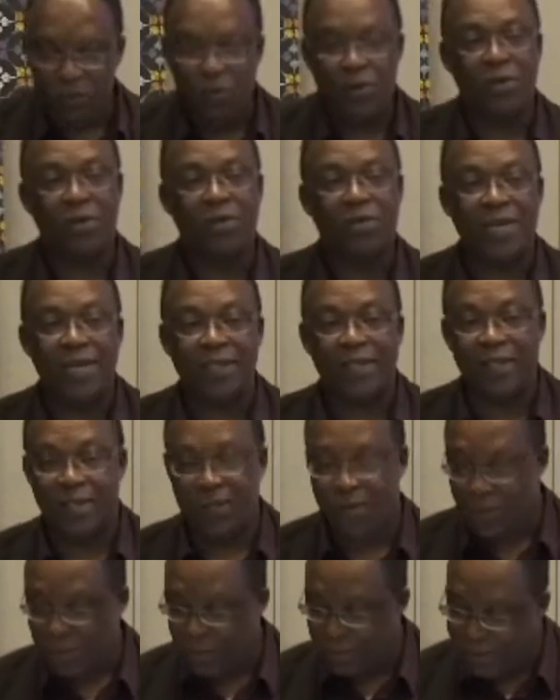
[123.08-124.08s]
two
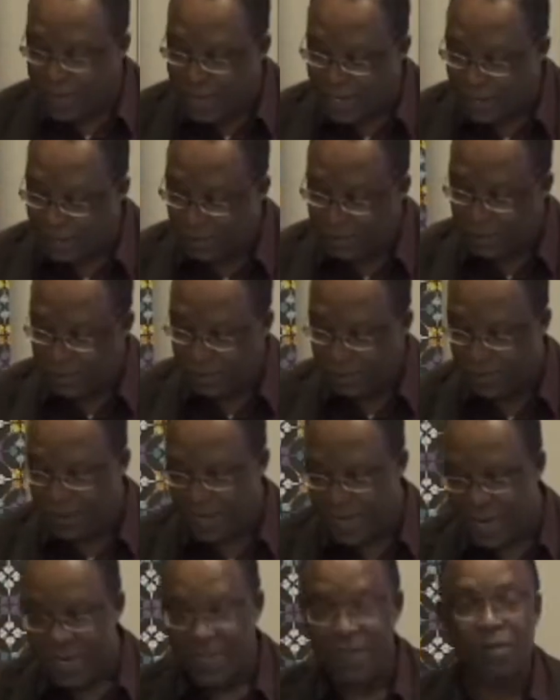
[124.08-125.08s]
contrasting note values. So
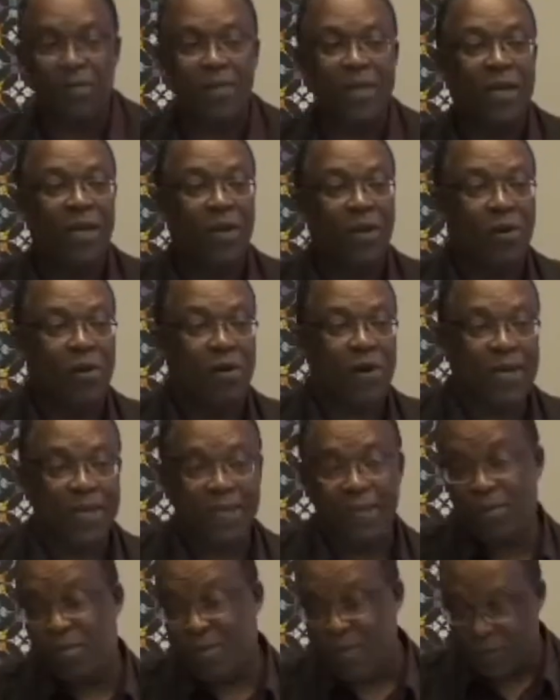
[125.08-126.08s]
there'll be a long
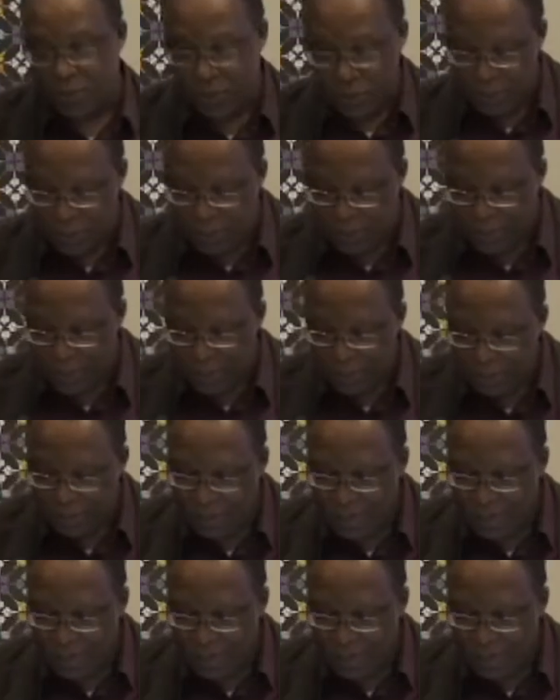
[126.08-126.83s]
and there'll be a short.